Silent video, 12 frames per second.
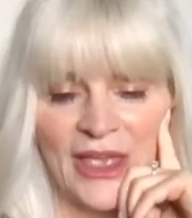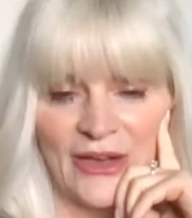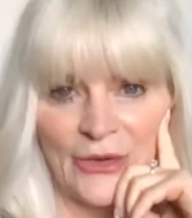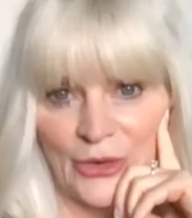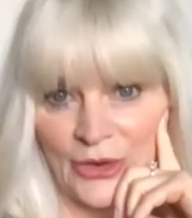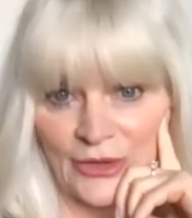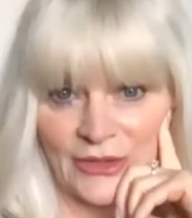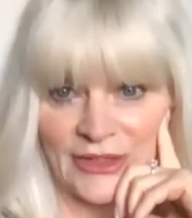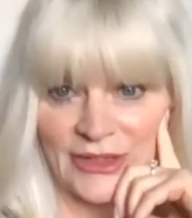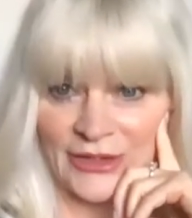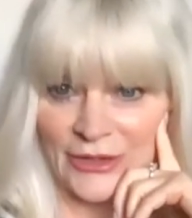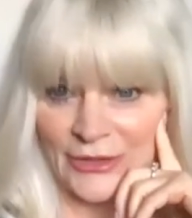or
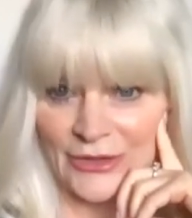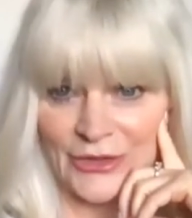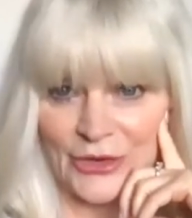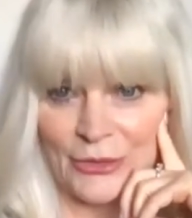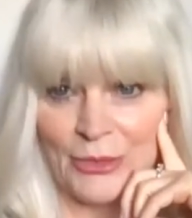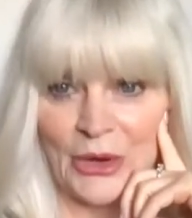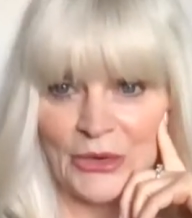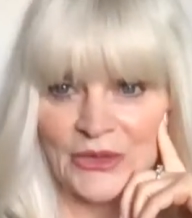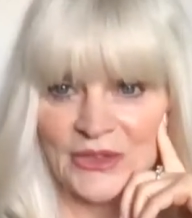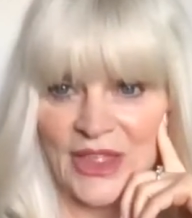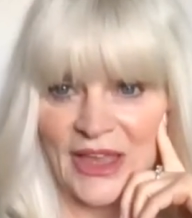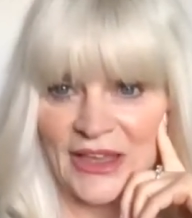your, your
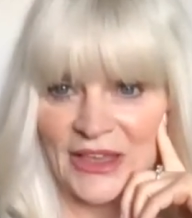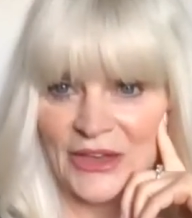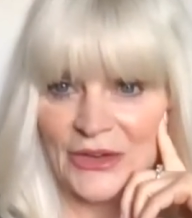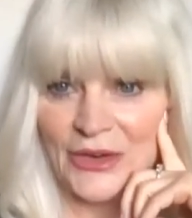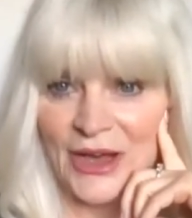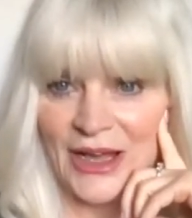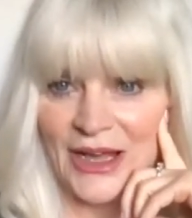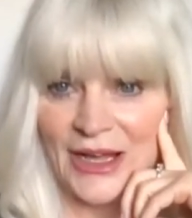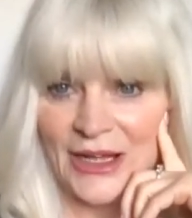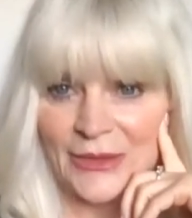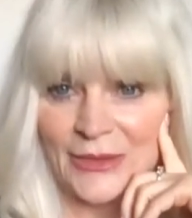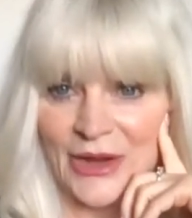post. Thank you.
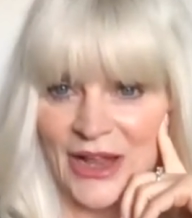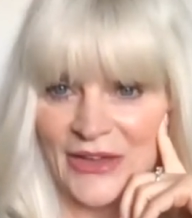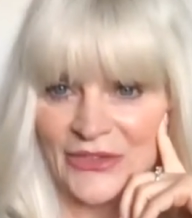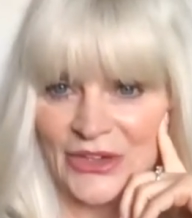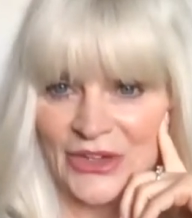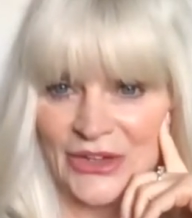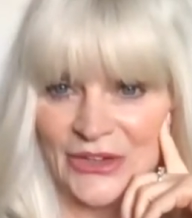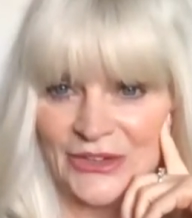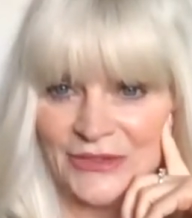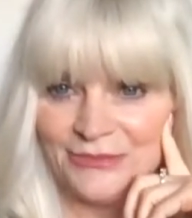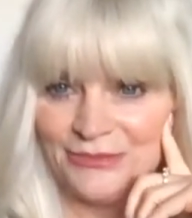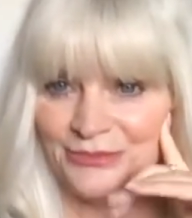Um, good
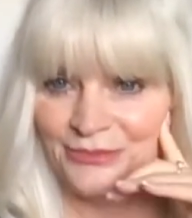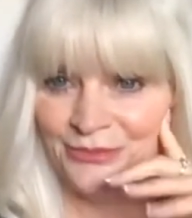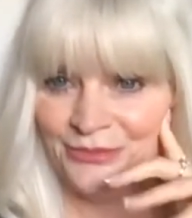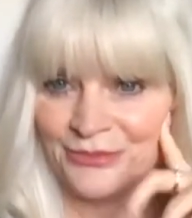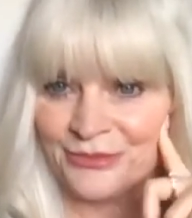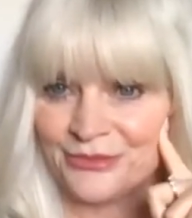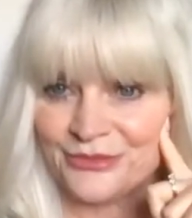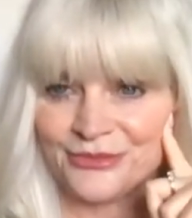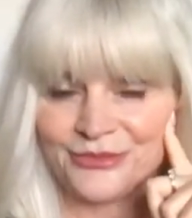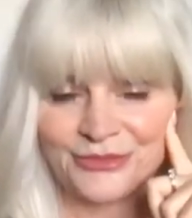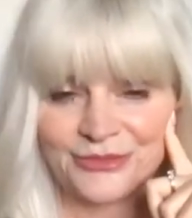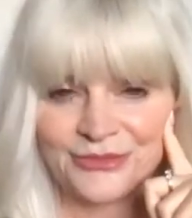afternoon. Mm-hmm.
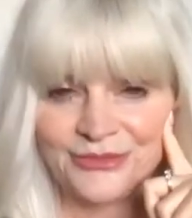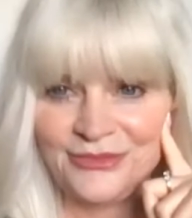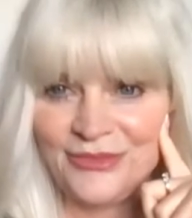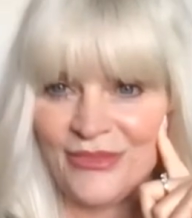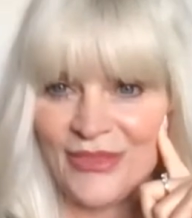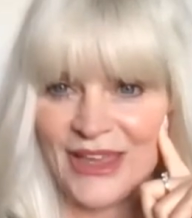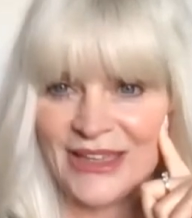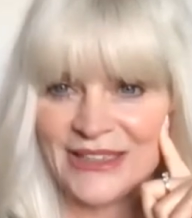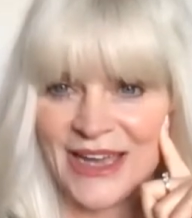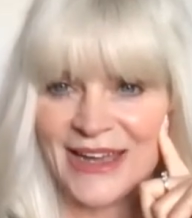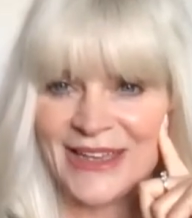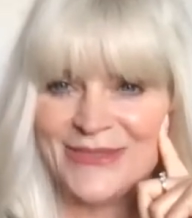
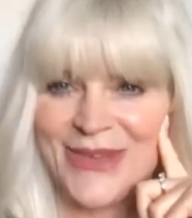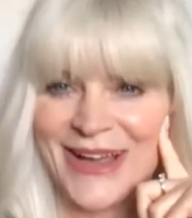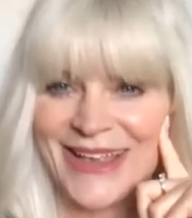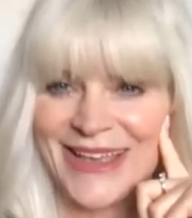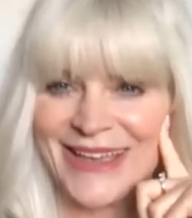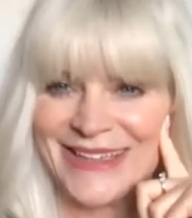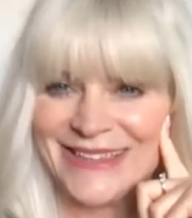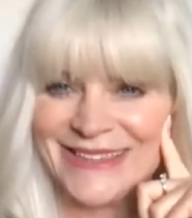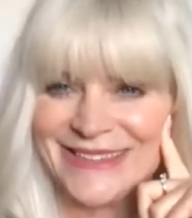Johnny Bucket.